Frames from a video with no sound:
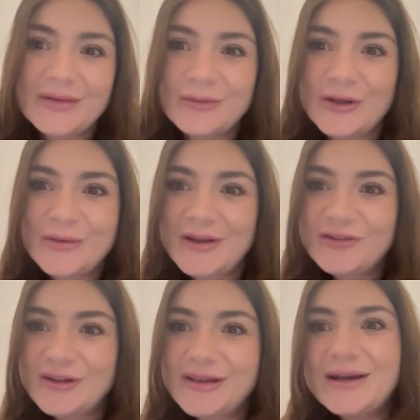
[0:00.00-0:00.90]
We
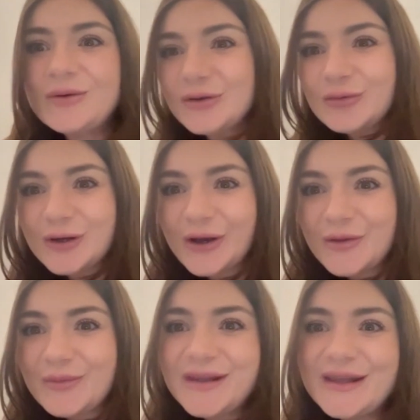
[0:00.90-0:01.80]
imagine like what we're
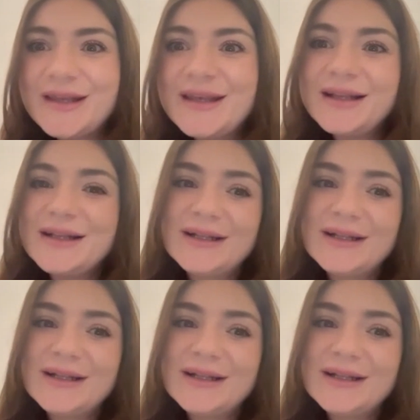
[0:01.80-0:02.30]
gonna be.